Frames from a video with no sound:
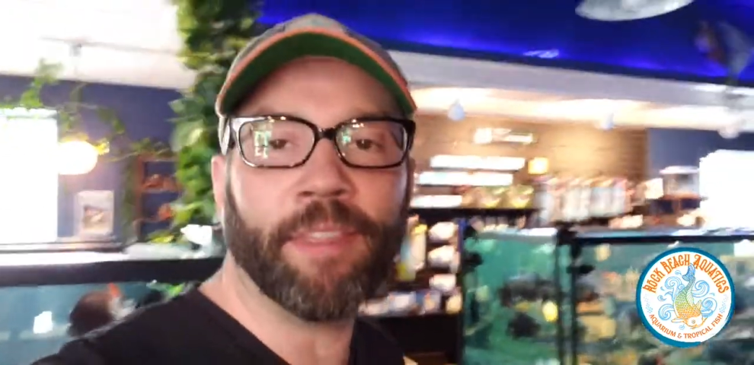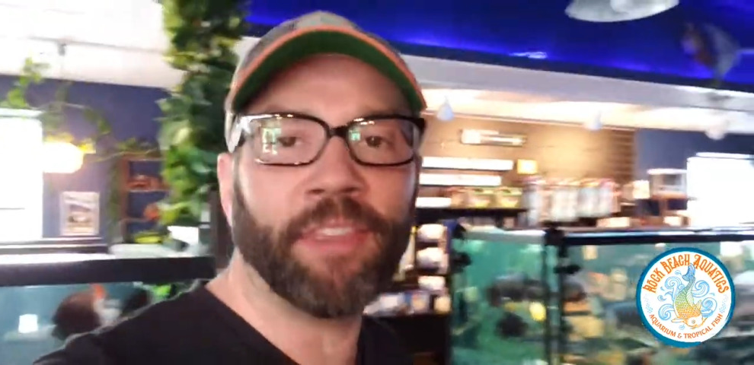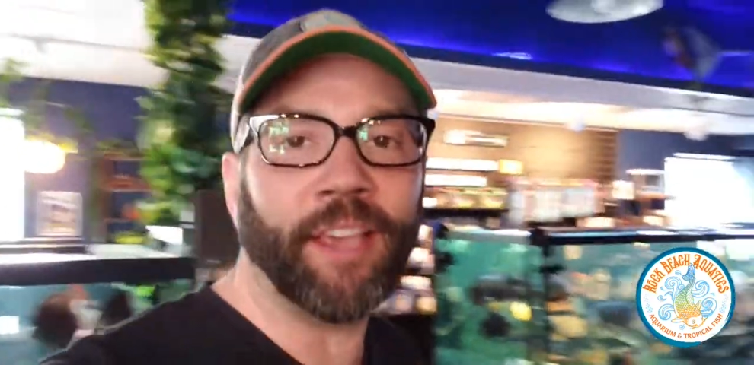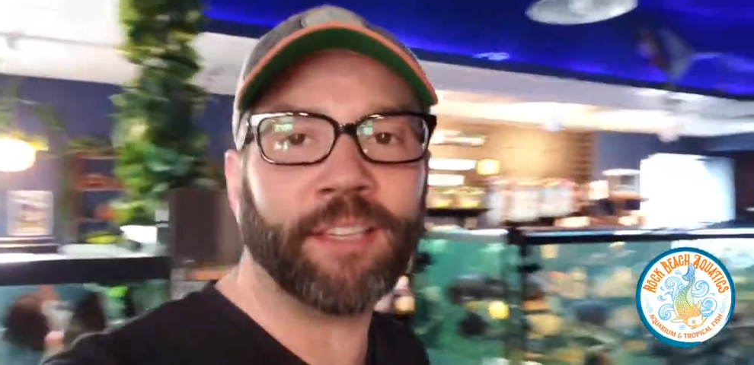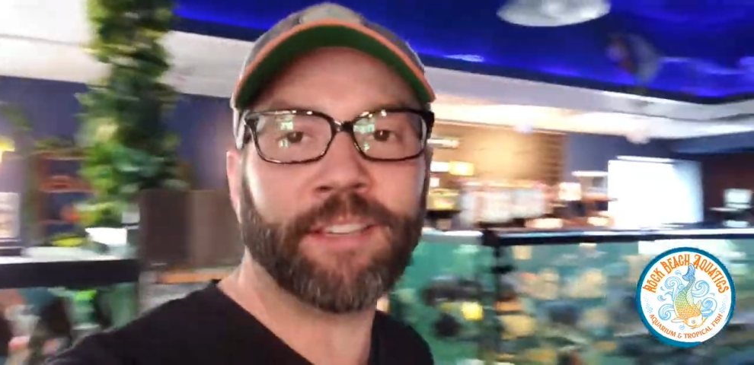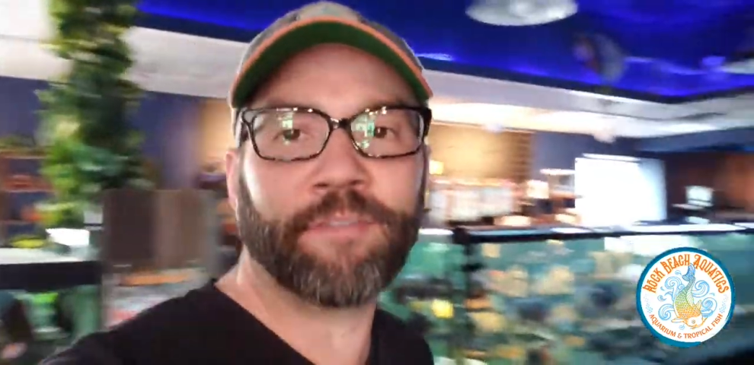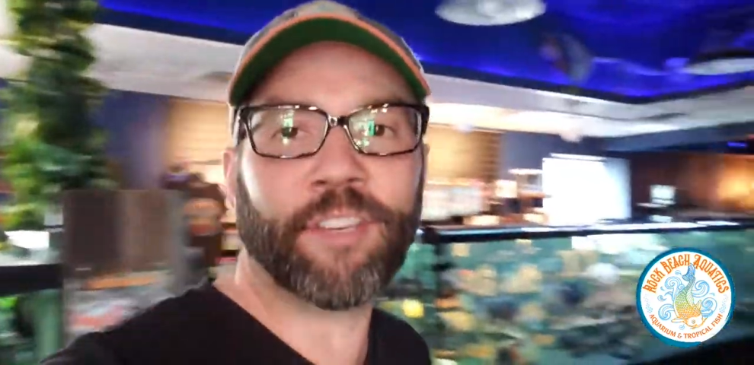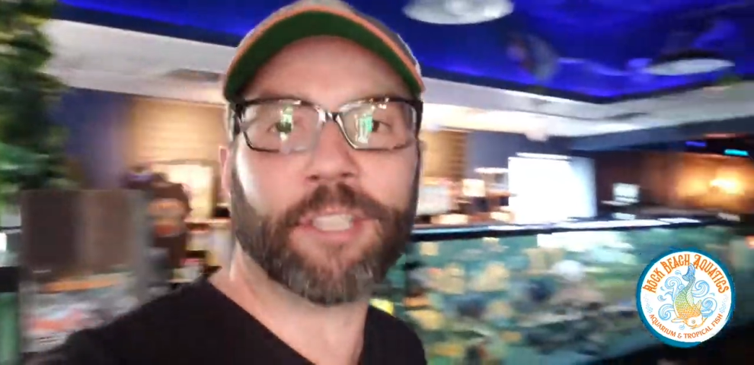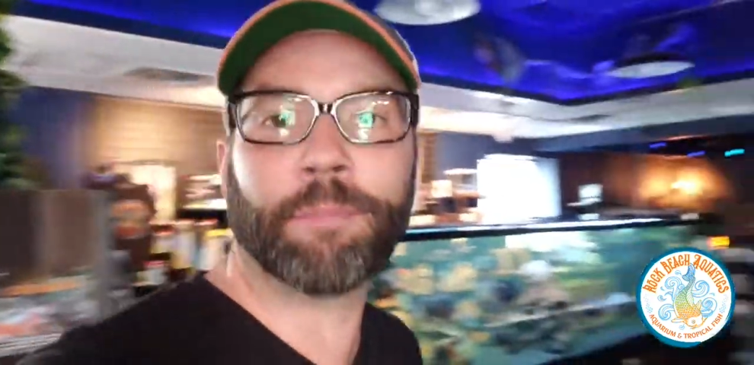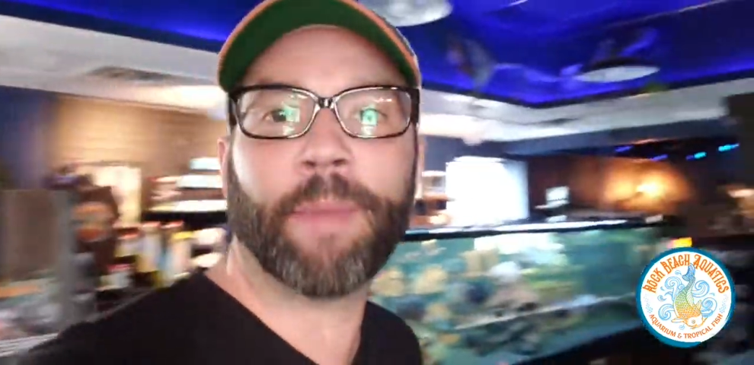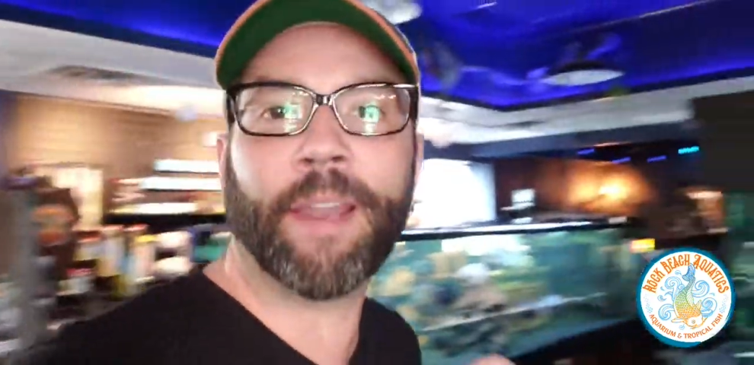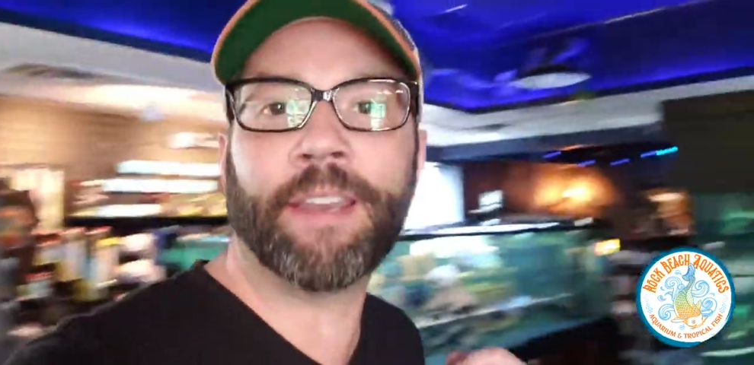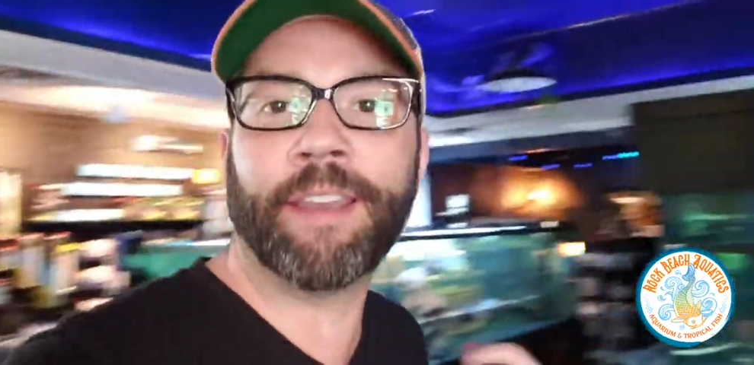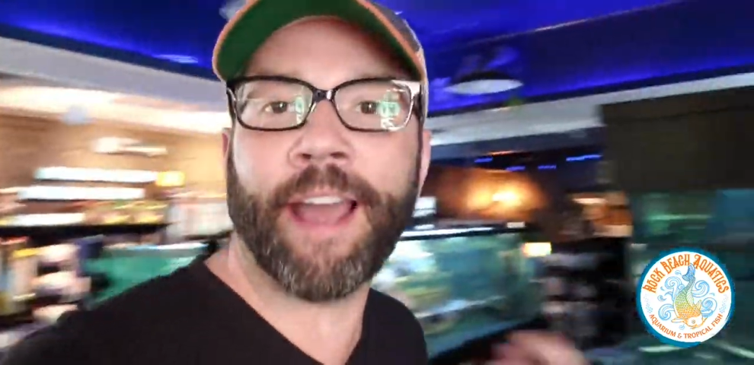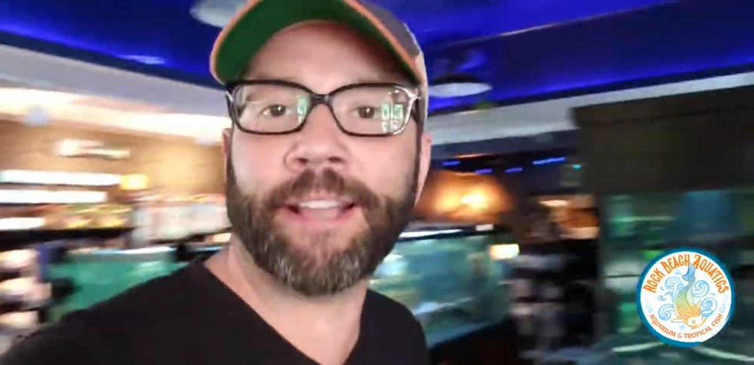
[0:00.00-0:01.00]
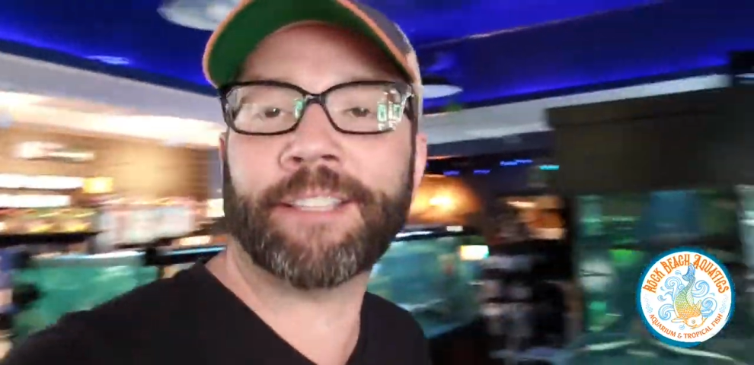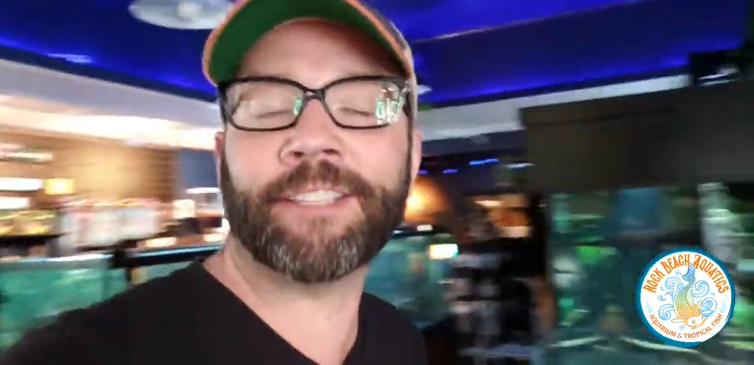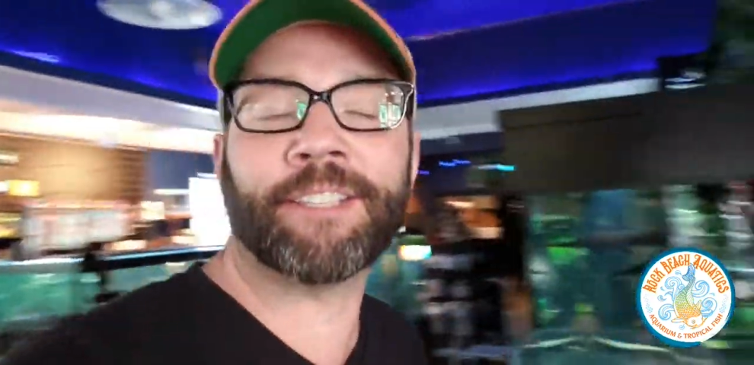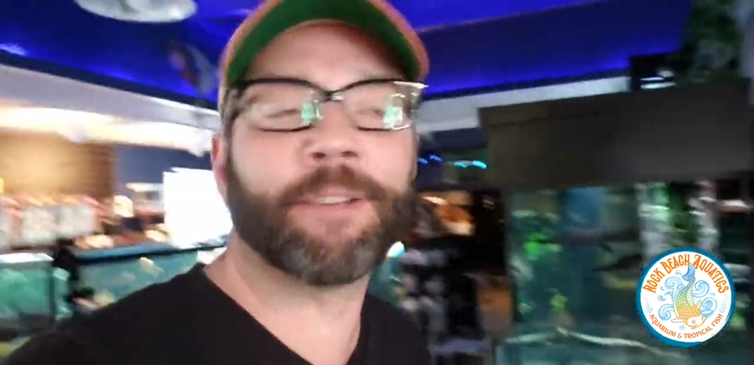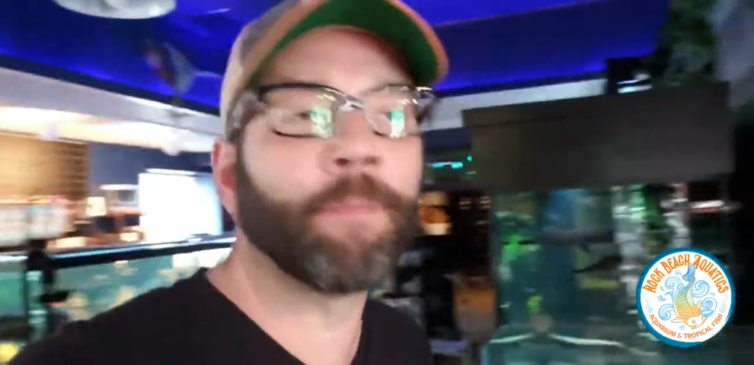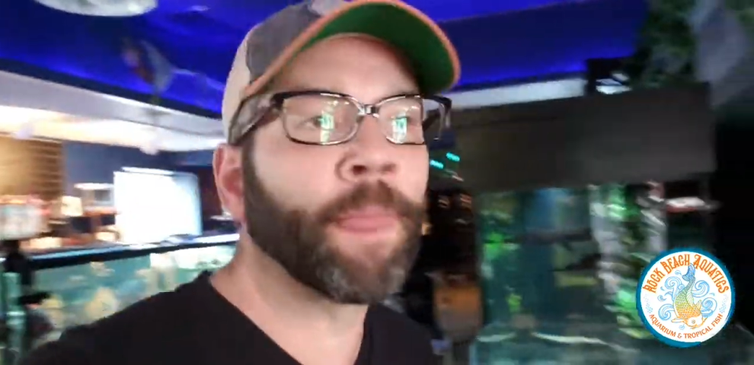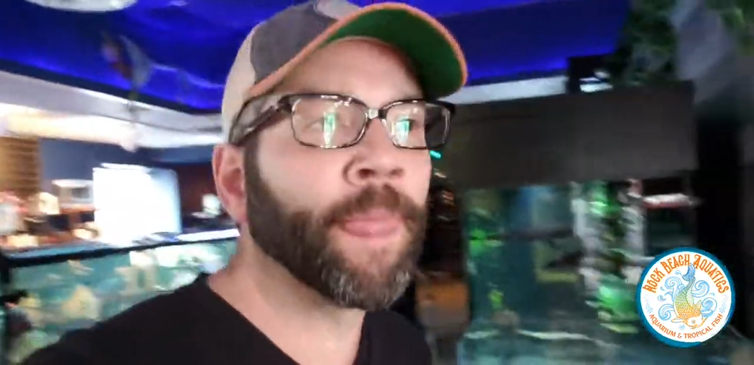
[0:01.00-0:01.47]
Things have just been
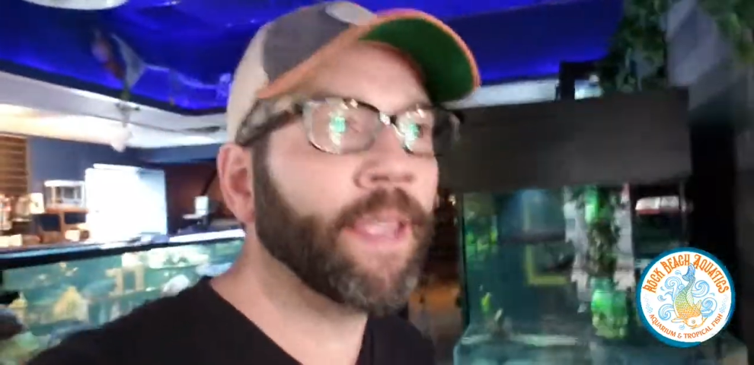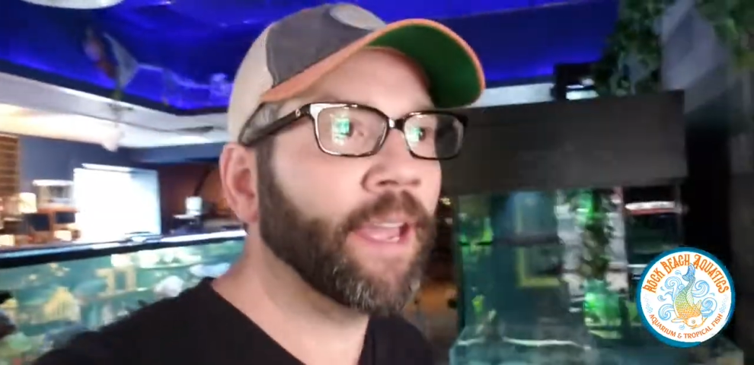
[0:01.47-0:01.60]
nuts.